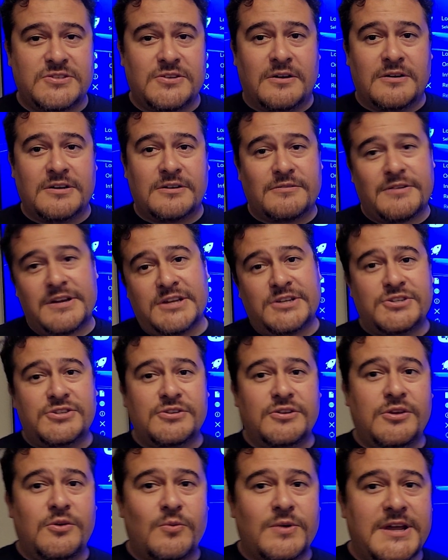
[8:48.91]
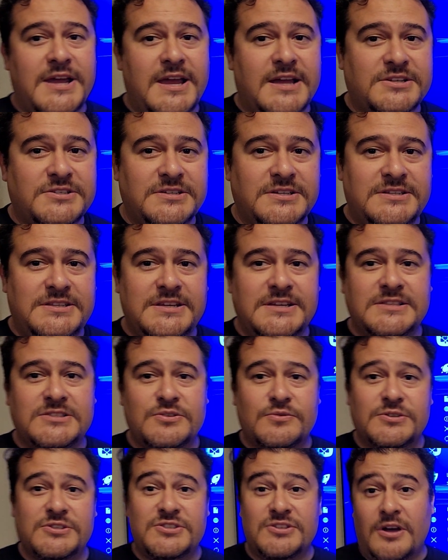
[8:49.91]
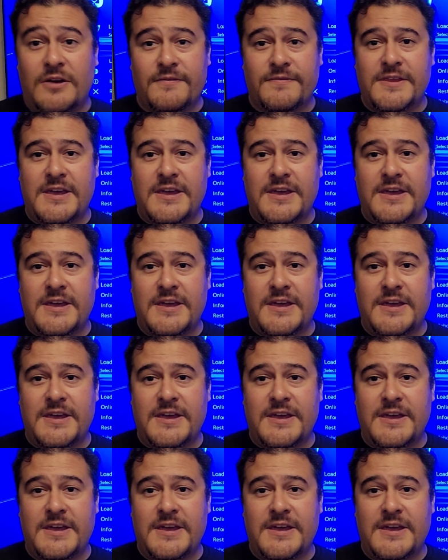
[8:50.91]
So I'm gonna go ahead and show you what I actually did to resolve